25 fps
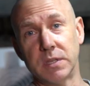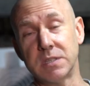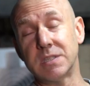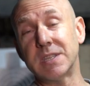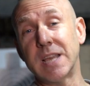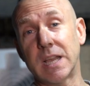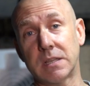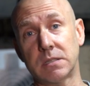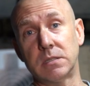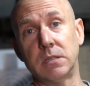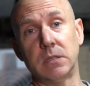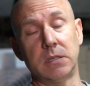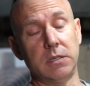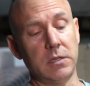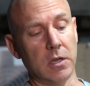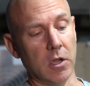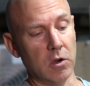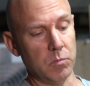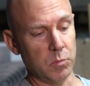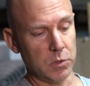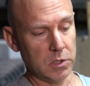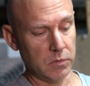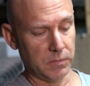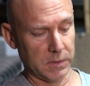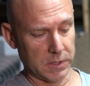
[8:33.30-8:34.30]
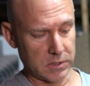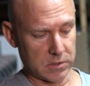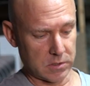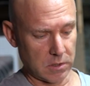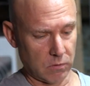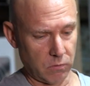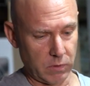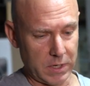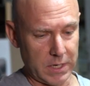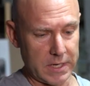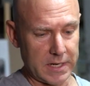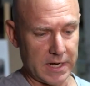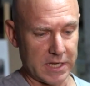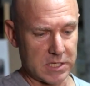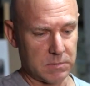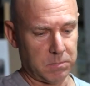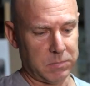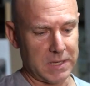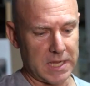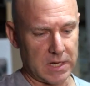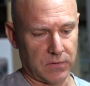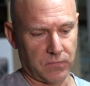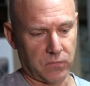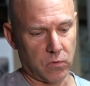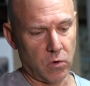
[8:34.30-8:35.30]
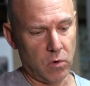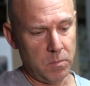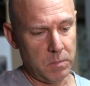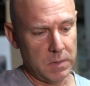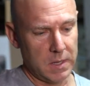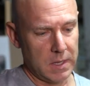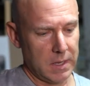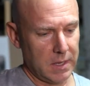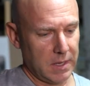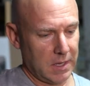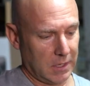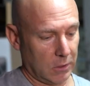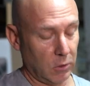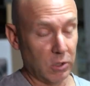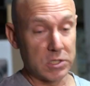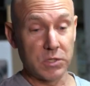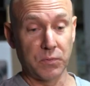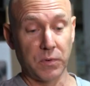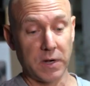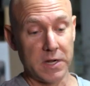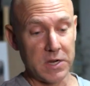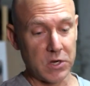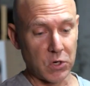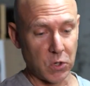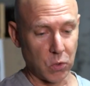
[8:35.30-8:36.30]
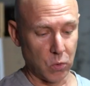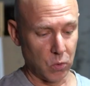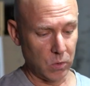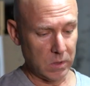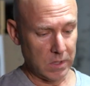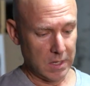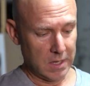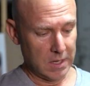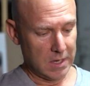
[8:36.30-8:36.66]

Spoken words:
There's absolutely no movement. So a really nice platform. Looks very cool.